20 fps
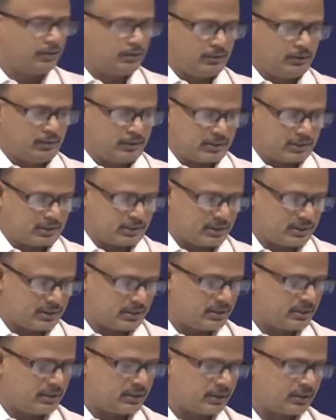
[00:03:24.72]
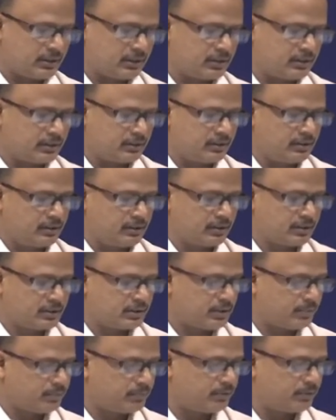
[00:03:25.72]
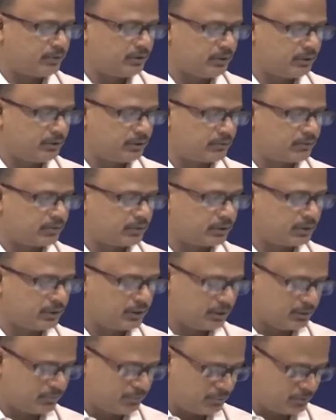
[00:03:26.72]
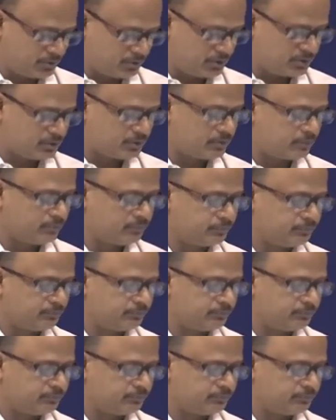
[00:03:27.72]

Let us consider an example here for the decomposition.